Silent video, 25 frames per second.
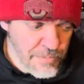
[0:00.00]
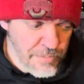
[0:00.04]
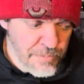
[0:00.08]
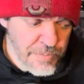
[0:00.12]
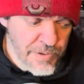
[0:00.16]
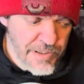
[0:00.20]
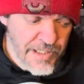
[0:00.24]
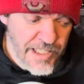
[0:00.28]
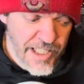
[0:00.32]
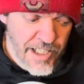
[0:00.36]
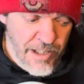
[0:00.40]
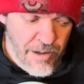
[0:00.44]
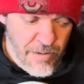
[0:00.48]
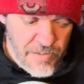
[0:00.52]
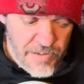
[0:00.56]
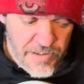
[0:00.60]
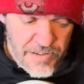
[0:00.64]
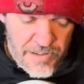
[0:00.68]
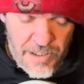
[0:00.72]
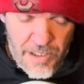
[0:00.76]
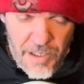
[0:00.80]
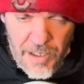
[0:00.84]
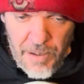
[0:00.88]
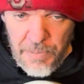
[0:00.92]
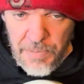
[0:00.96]
play over
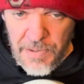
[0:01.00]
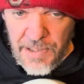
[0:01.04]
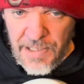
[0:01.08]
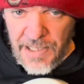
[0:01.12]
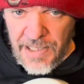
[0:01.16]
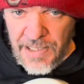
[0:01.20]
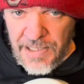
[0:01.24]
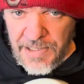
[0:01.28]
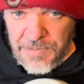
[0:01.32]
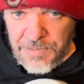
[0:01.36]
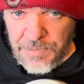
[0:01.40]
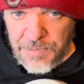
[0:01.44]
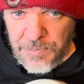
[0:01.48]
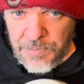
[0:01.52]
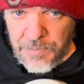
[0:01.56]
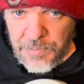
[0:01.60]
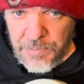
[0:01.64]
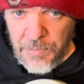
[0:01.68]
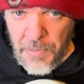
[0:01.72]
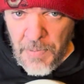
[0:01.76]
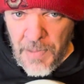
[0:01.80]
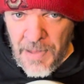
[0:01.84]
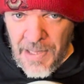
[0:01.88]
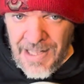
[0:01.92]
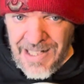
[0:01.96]
top of that.
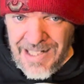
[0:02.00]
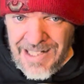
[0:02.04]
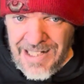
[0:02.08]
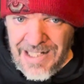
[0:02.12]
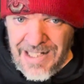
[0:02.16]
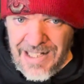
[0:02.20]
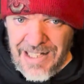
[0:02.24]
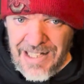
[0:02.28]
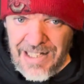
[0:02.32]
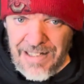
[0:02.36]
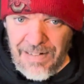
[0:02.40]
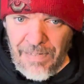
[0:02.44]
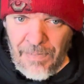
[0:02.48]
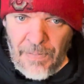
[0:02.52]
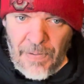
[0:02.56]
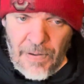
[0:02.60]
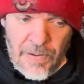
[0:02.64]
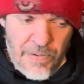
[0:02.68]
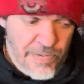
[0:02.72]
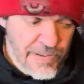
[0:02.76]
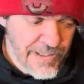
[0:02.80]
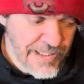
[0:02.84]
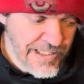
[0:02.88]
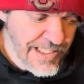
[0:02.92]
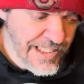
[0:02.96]
And I'm not
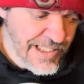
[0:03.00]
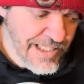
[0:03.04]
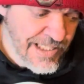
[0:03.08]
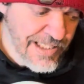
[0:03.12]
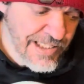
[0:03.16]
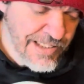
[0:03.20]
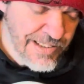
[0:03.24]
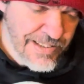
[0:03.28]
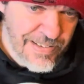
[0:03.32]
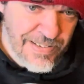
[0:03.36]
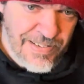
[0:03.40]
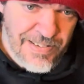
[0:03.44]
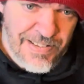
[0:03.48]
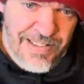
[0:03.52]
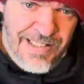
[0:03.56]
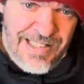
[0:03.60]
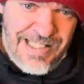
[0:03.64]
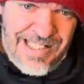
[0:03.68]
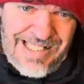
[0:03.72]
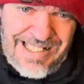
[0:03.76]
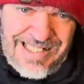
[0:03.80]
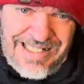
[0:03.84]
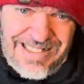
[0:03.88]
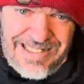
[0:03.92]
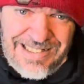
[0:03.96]
going to get into all
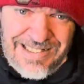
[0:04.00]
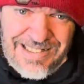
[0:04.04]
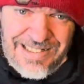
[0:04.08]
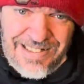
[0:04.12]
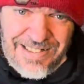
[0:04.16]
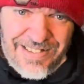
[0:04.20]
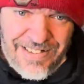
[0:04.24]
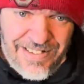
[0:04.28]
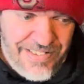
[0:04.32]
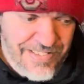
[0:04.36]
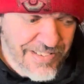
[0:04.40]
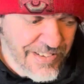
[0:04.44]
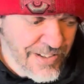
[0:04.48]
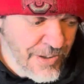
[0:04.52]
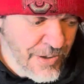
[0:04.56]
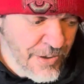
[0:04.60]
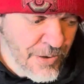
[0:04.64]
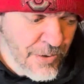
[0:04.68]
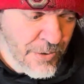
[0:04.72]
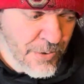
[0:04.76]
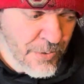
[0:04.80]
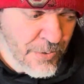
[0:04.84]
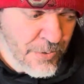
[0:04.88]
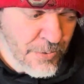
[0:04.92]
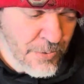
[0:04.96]
that. There's a
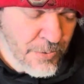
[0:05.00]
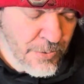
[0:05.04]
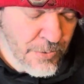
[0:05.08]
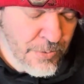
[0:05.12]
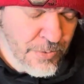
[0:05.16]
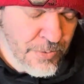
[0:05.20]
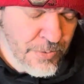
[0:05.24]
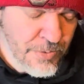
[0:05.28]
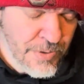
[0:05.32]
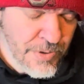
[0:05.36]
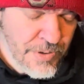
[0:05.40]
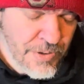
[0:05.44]
whole